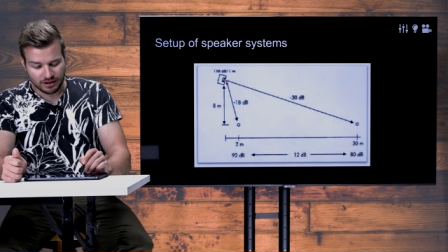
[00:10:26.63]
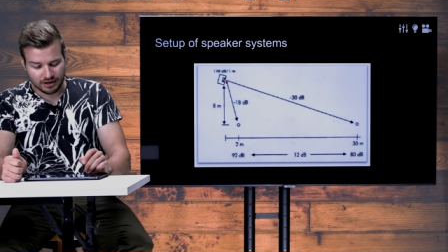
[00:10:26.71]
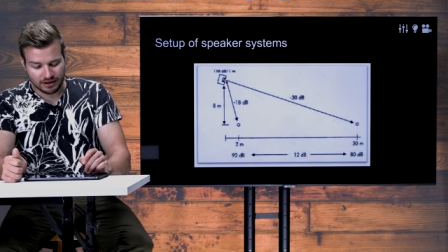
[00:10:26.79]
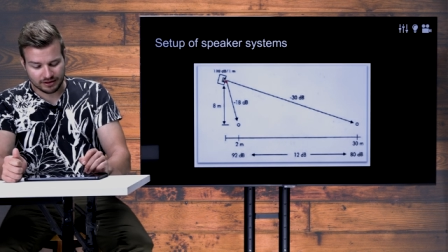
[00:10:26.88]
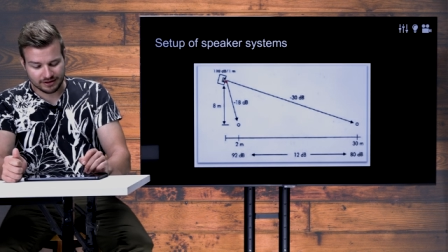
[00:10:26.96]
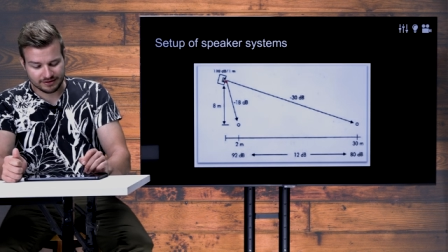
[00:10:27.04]

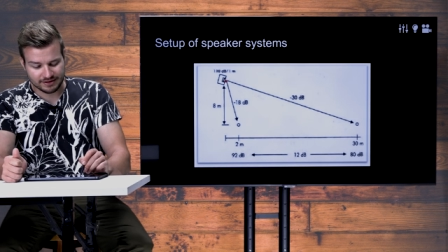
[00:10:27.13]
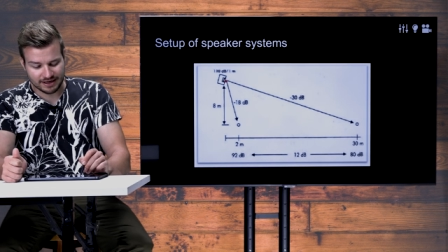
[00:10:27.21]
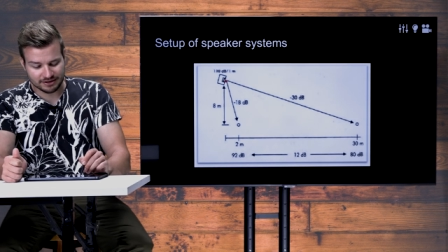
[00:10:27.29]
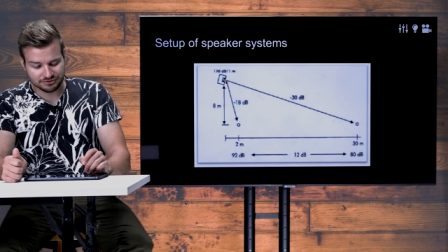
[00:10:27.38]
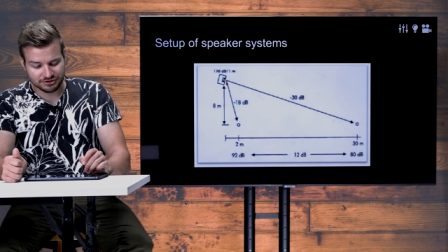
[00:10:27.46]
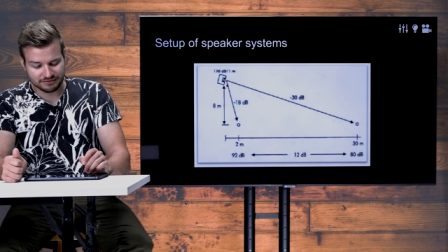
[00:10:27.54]
uh, the
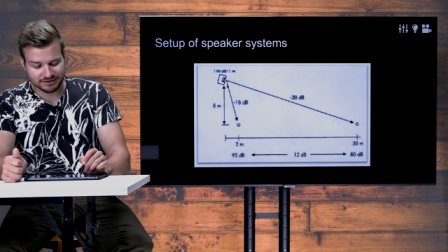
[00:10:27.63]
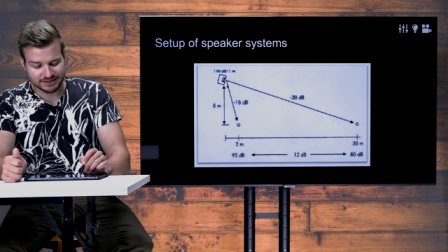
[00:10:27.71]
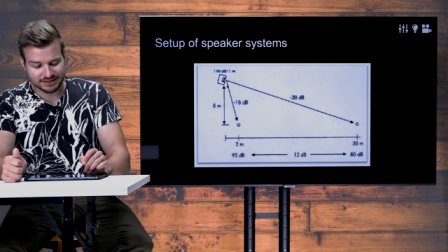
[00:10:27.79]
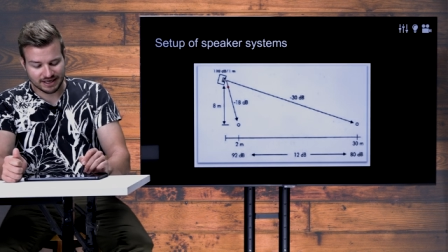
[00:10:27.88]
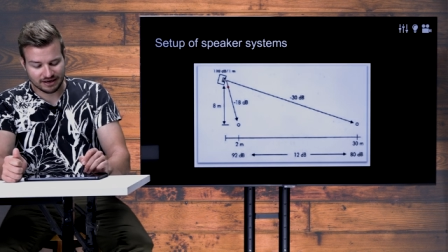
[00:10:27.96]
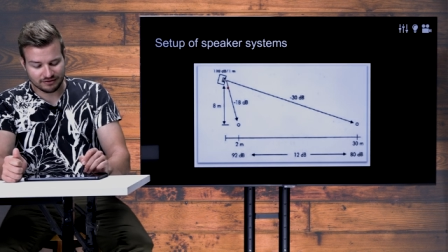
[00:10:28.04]
sound travels
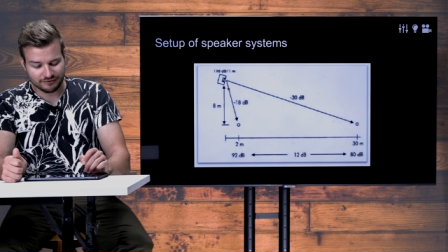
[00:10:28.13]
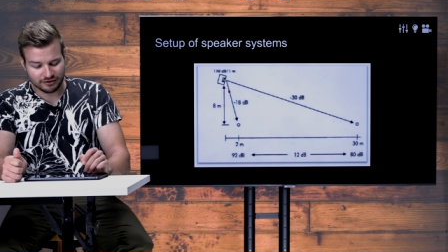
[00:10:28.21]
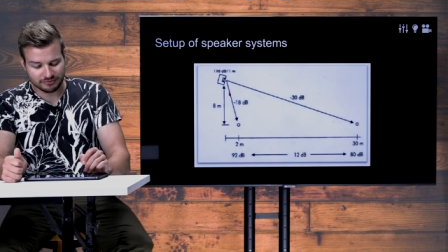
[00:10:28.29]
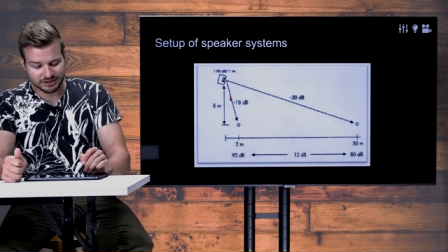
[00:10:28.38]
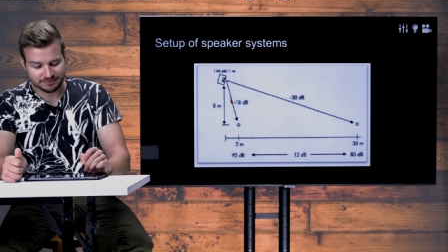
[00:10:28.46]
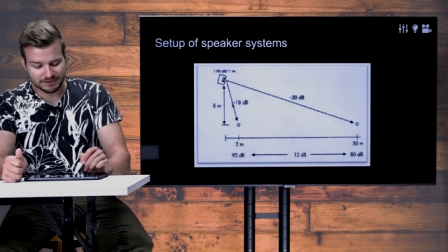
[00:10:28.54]
down
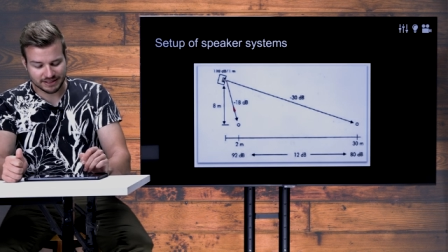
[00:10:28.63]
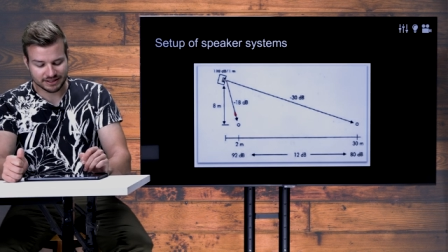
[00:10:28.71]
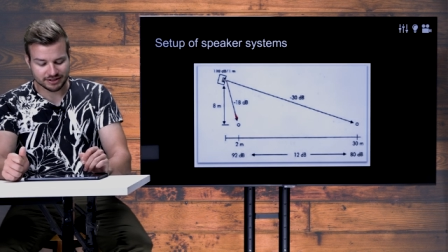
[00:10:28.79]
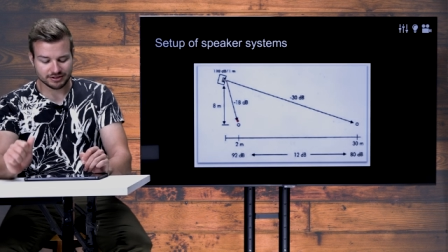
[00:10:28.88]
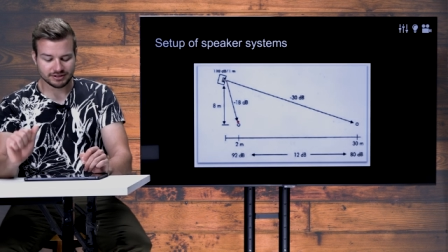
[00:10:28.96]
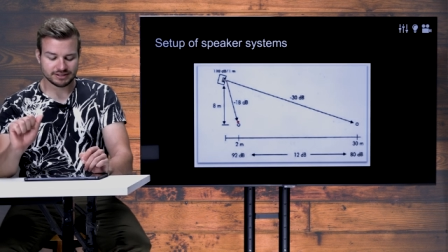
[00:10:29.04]
from the
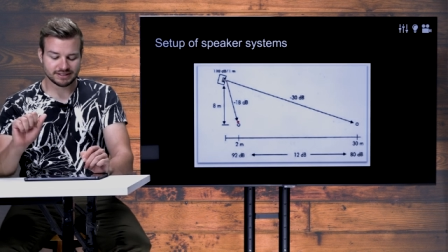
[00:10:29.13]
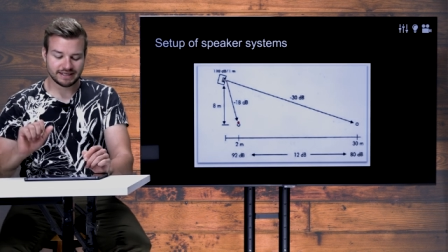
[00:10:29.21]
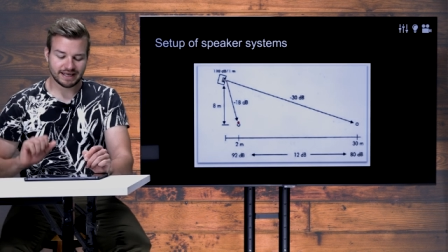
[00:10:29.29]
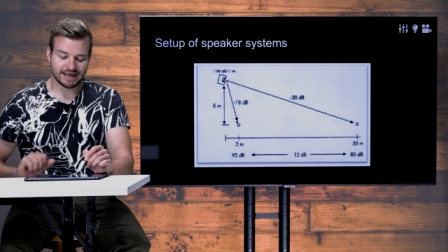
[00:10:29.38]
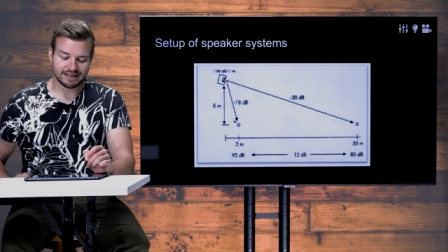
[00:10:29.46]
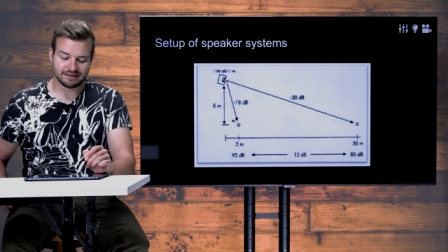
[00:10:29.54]
speaker
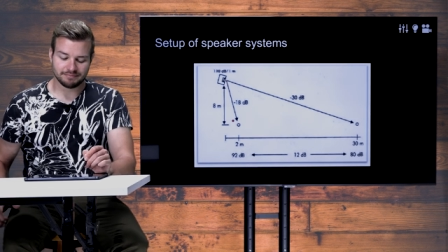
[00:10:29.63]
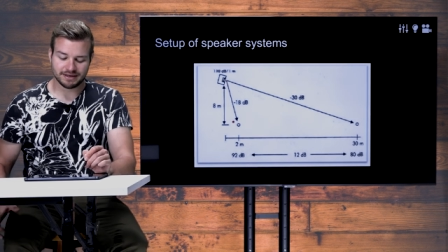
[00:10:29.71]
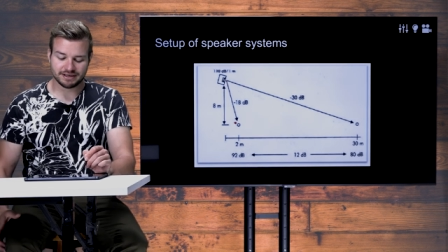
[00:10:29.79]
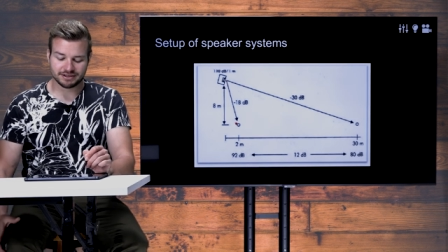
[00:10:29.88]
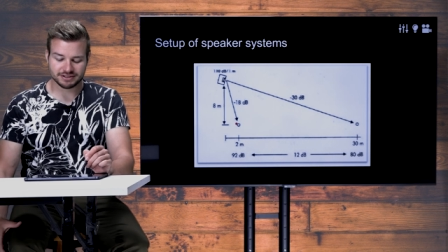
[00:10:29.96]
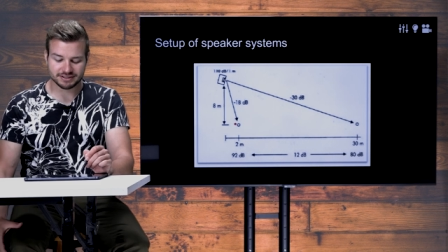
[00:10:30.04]
the 8
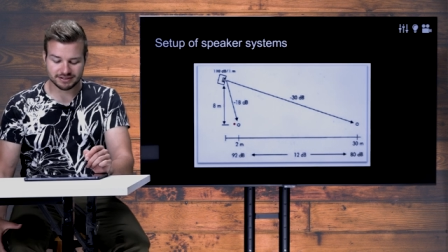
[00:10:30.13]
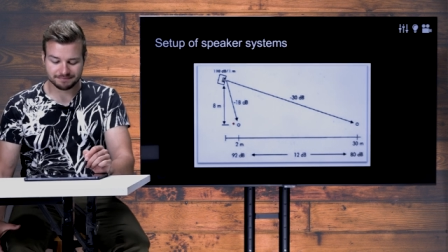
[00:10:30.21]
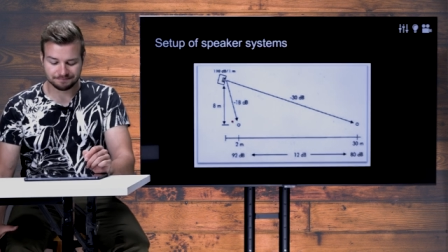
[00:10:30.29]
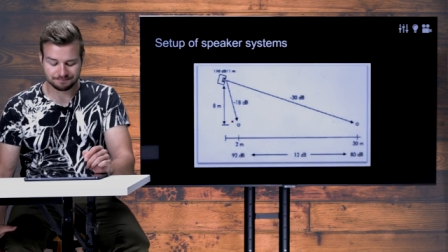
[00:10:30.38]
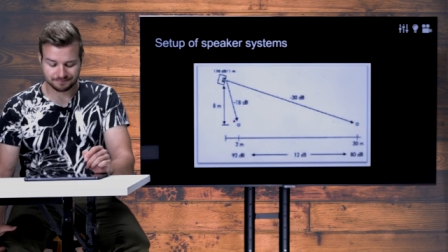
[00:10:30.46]
meters